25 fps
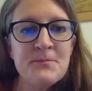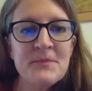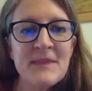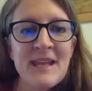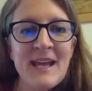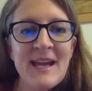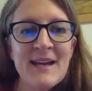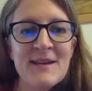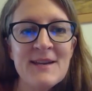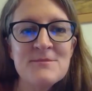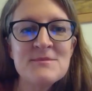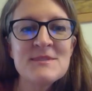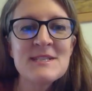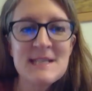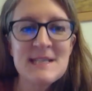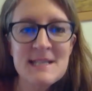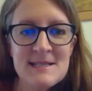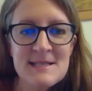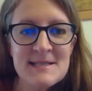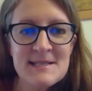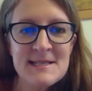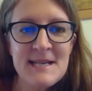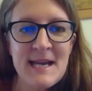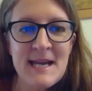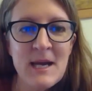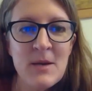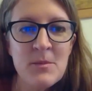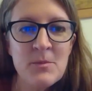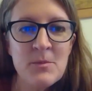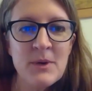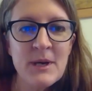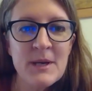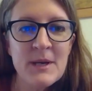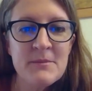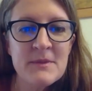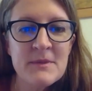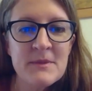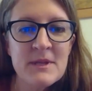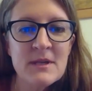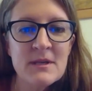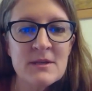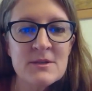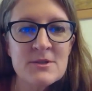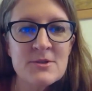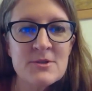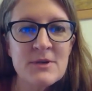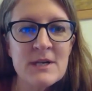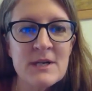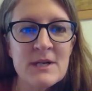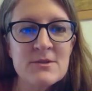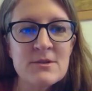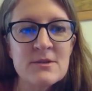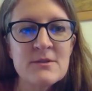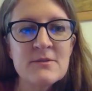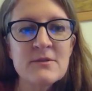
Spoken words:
I'm Denise Knapp. I'm the Director